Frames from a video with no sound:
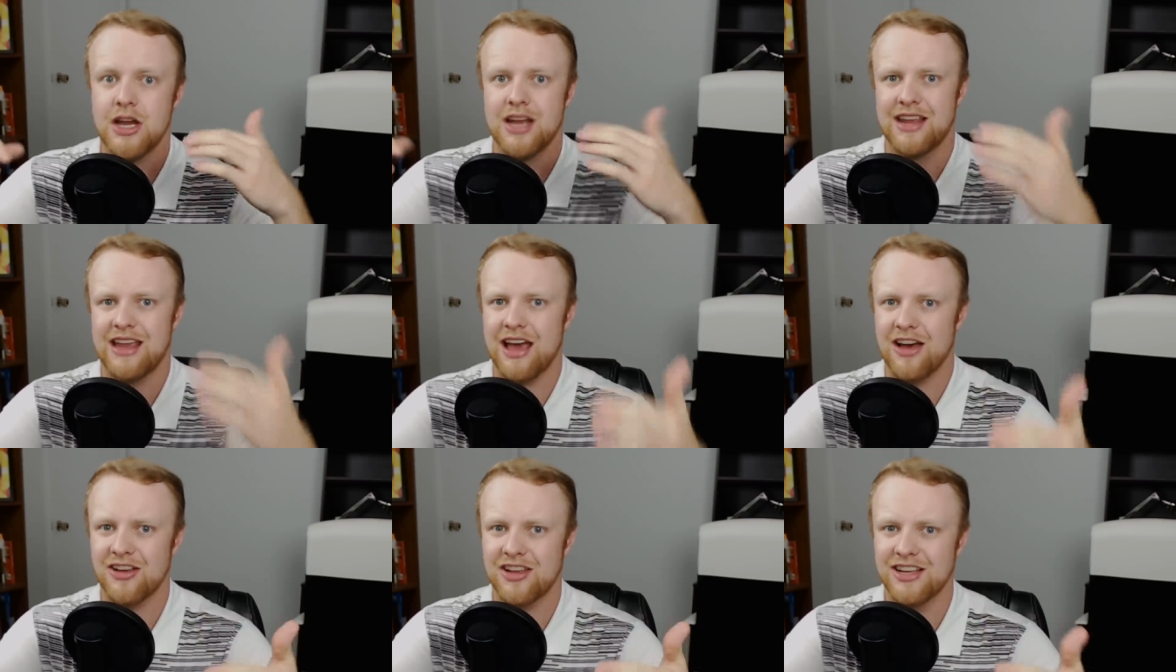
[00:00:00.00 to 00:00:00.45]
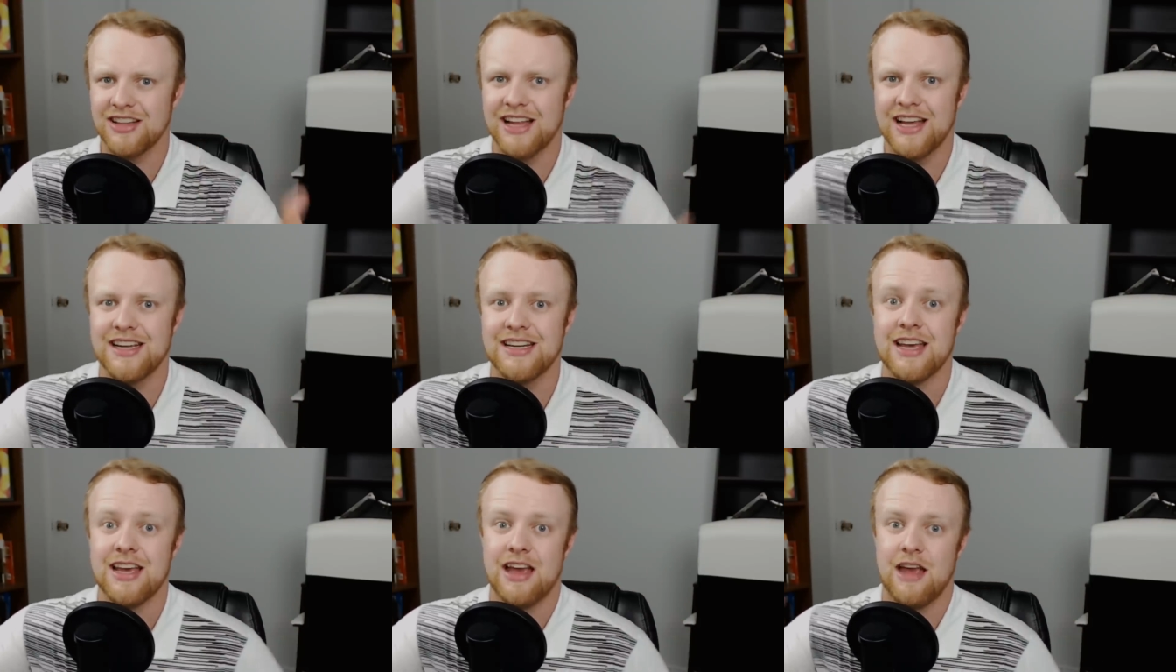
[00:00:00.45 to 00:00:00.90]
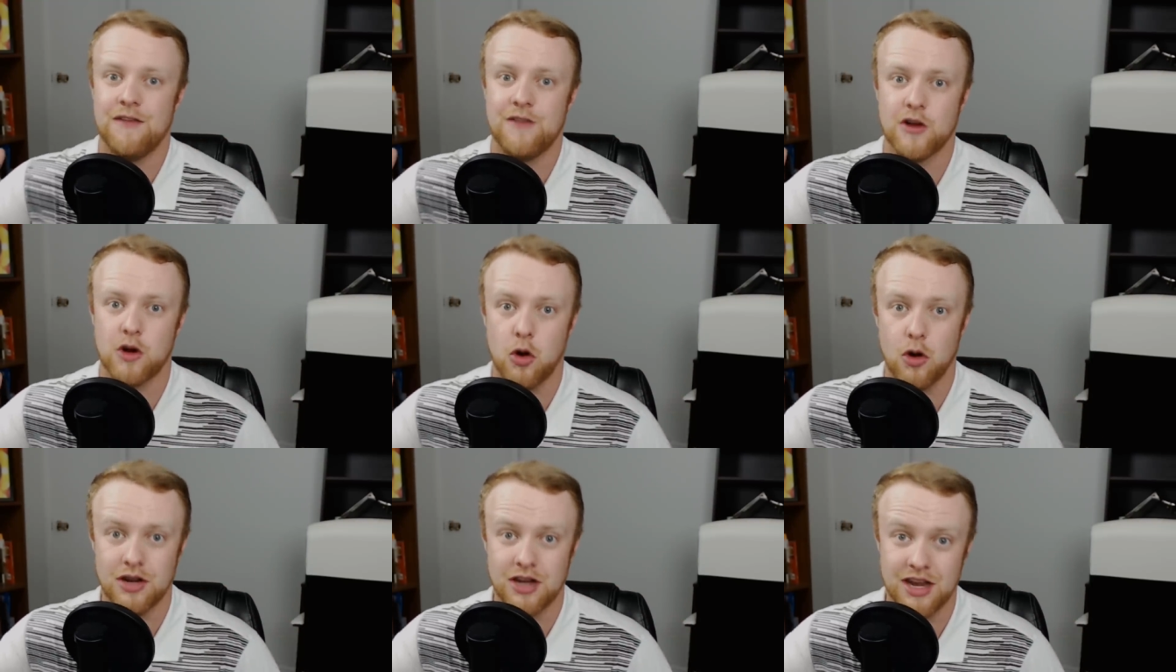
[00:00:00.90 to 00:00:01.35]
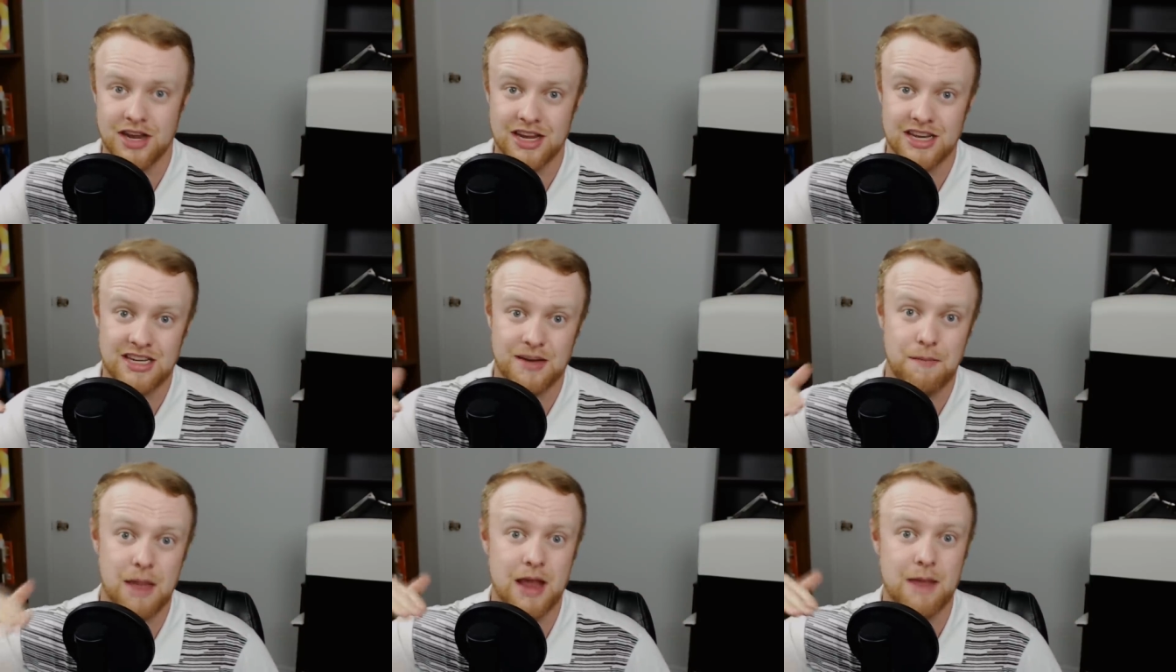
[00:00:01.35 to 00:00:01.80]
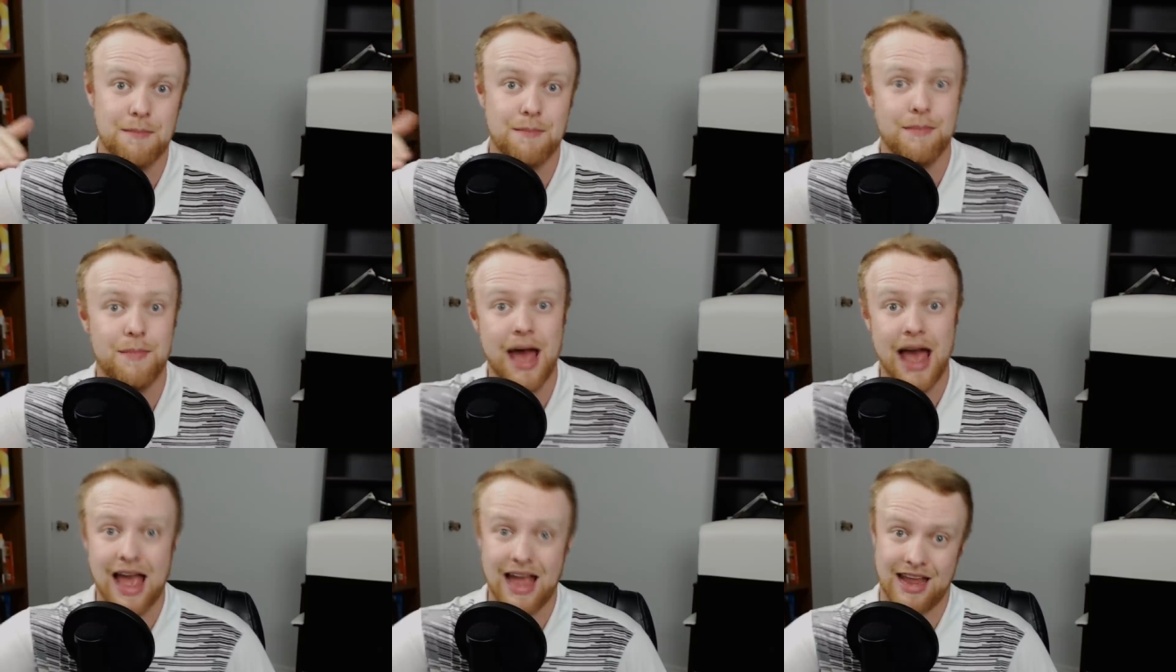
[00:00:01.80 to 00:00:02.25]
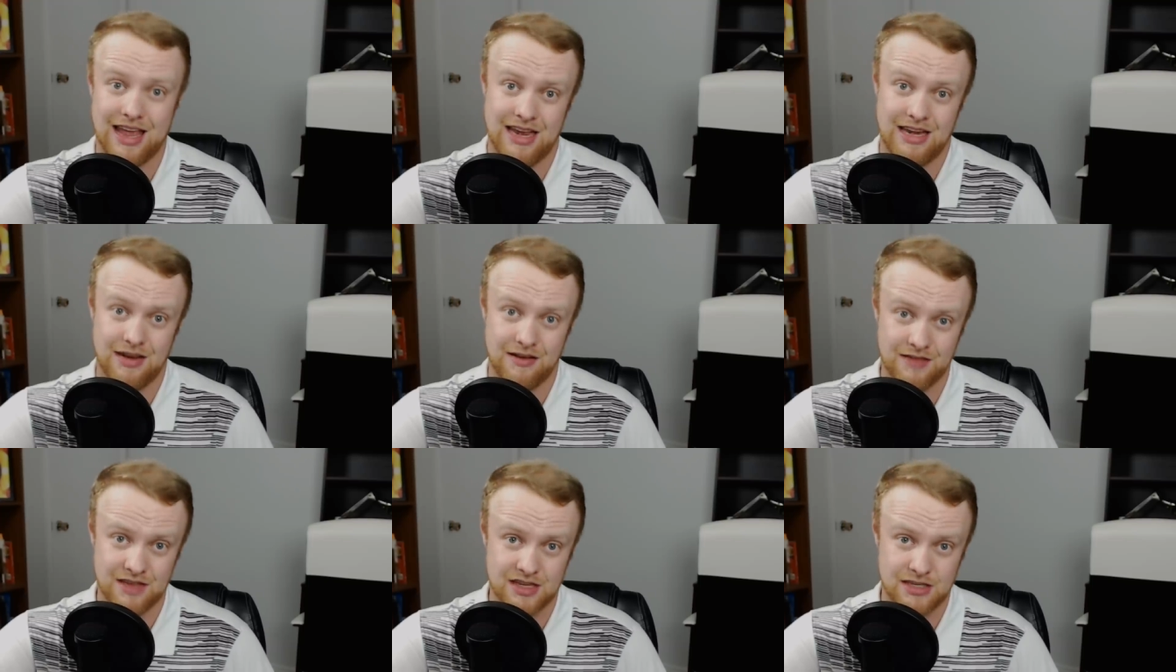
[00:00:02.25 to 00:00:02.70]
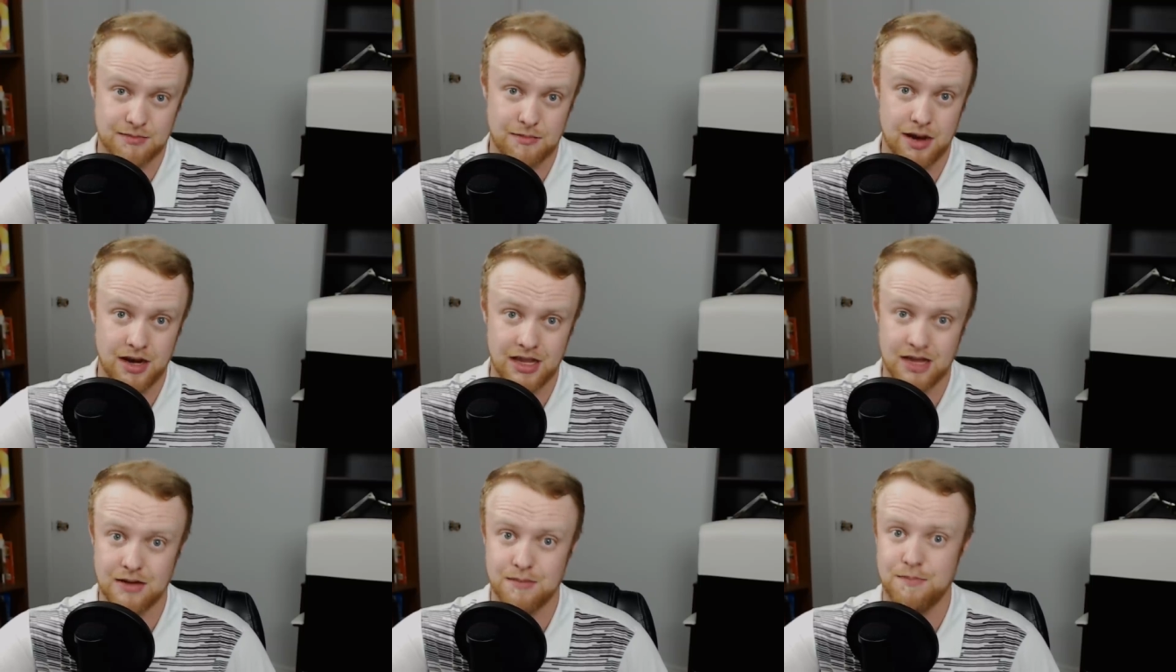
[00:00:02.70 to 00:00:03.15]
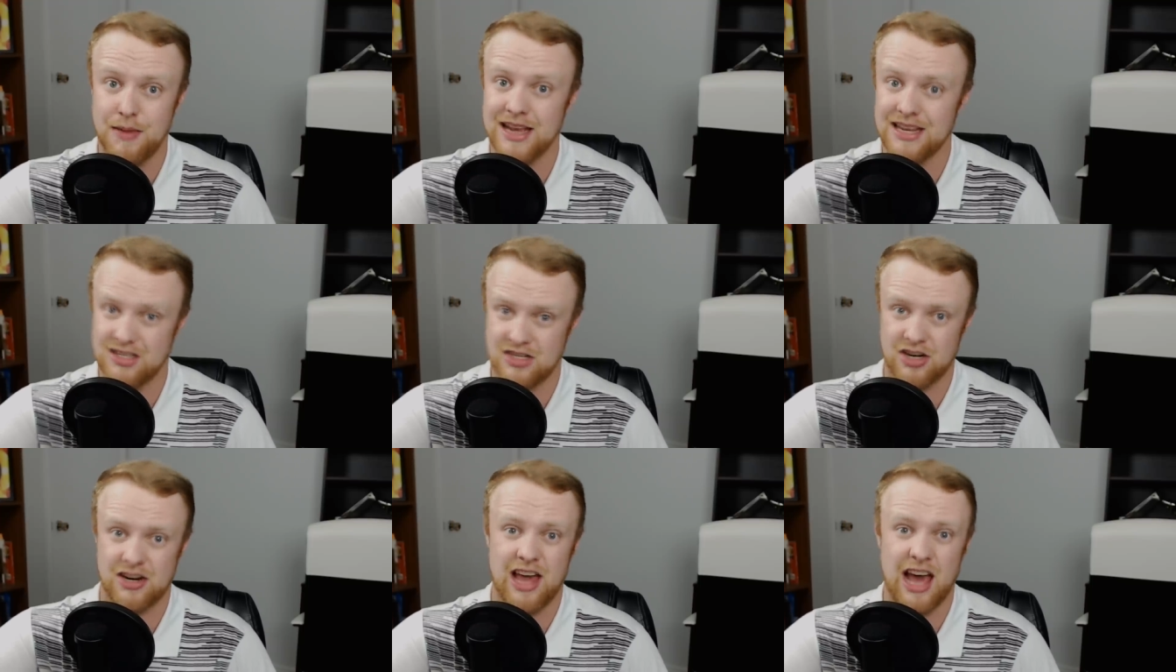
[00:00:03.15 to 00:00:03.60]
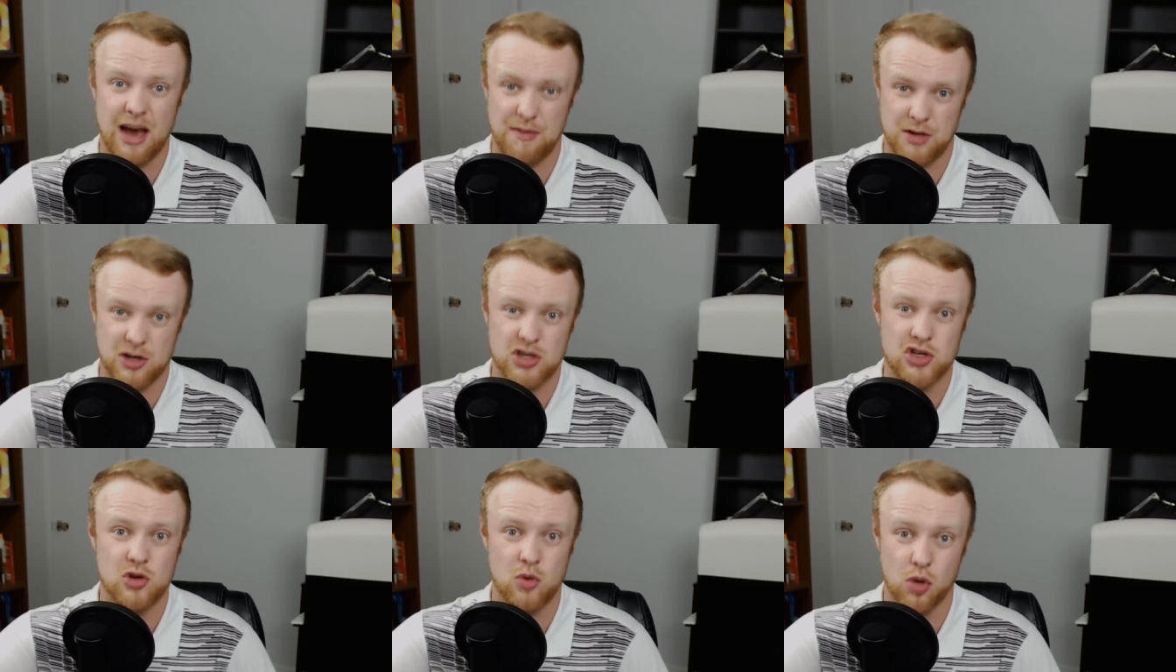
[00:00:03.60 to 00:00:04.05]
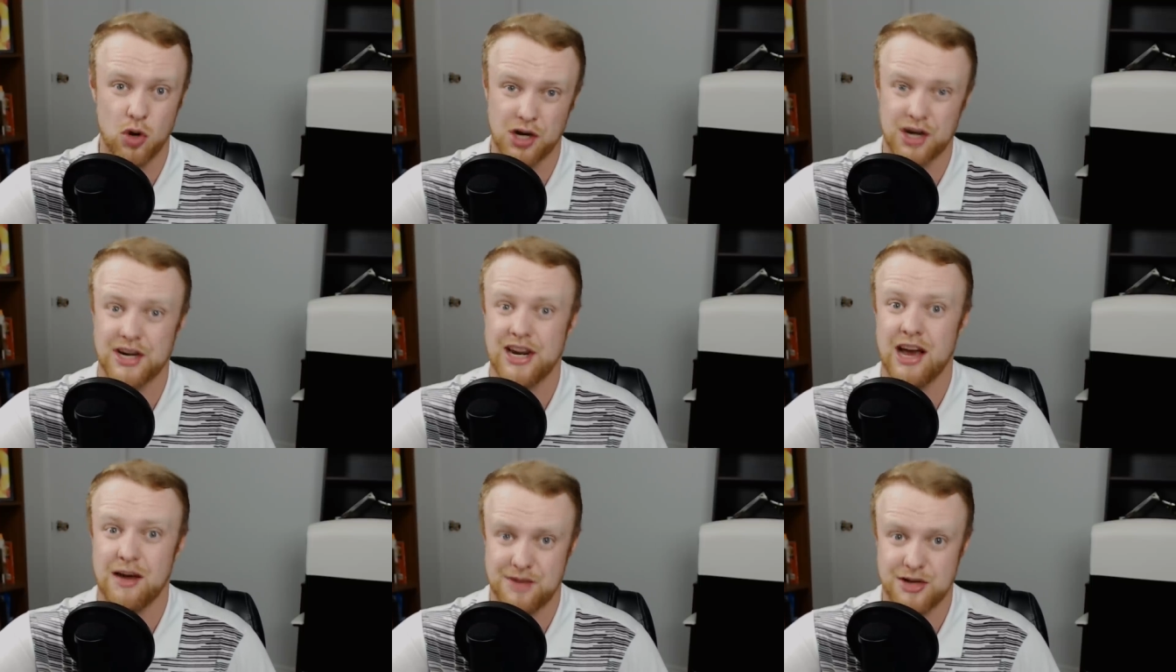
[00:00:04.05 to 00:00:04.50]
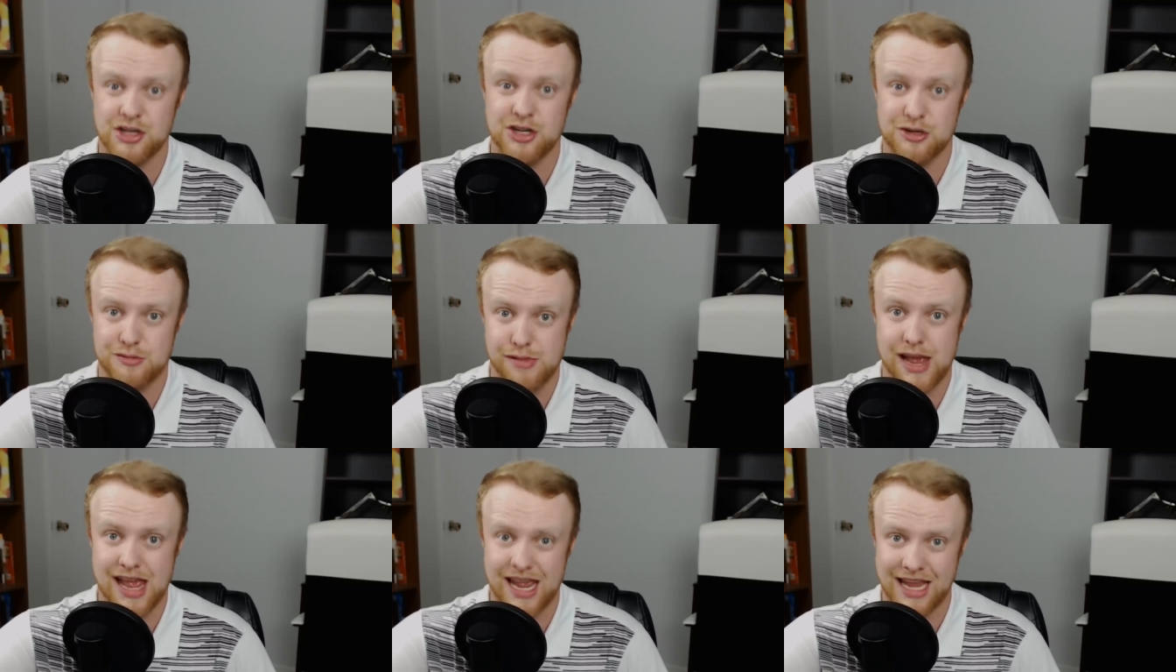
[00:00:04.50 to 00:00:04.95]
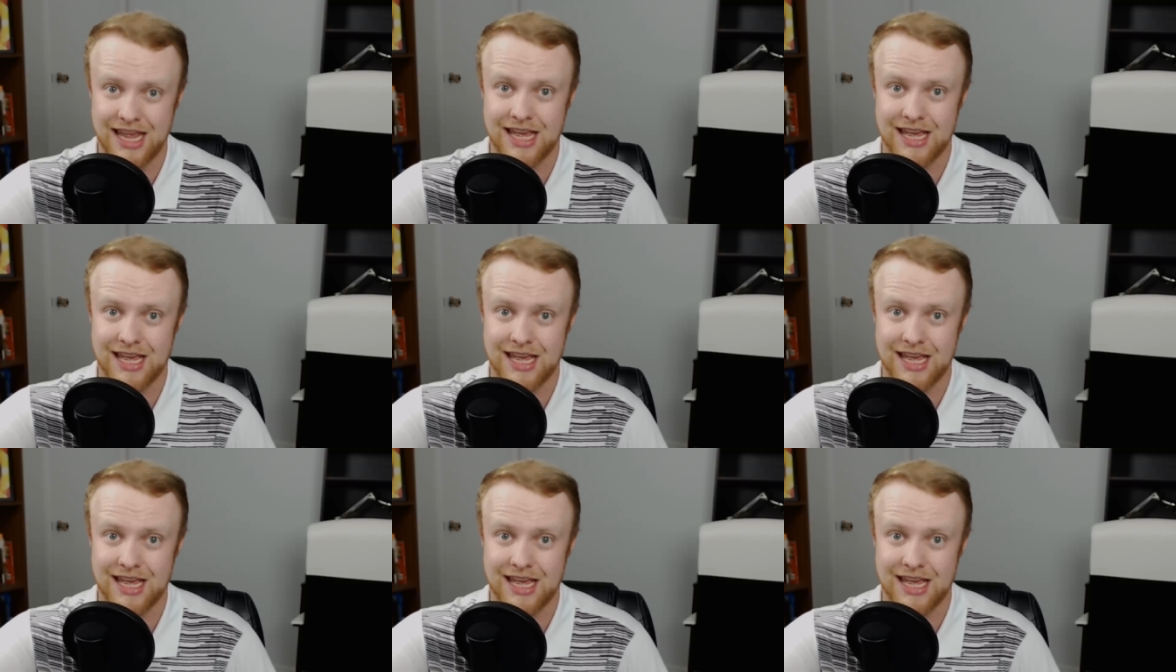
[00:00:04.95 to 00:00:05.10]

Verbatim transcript: calculate if you're going to need to pay back any of this money based on how much you work and how much you make.